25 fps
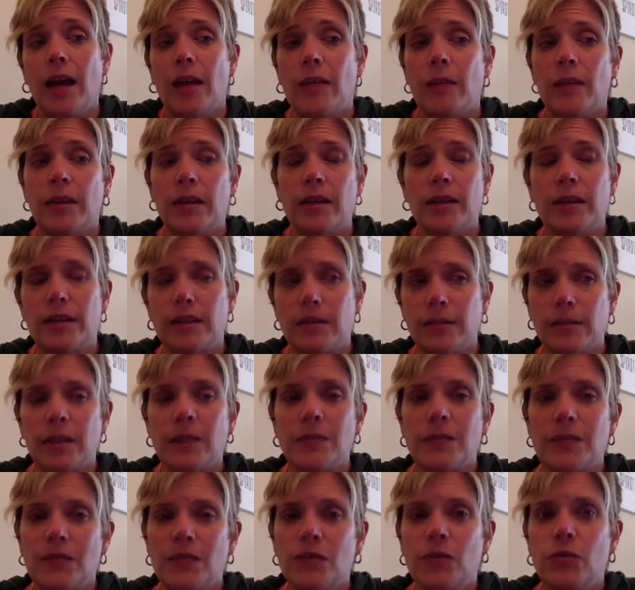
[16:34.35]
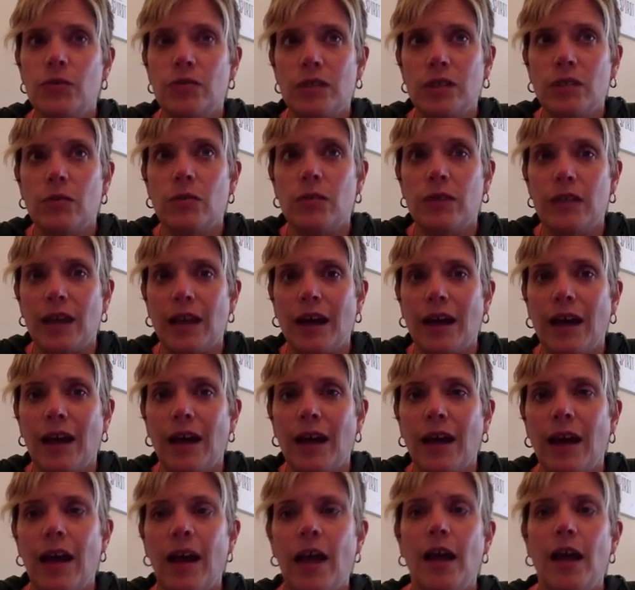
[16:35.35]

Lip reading: Because sometimes if you deal with that,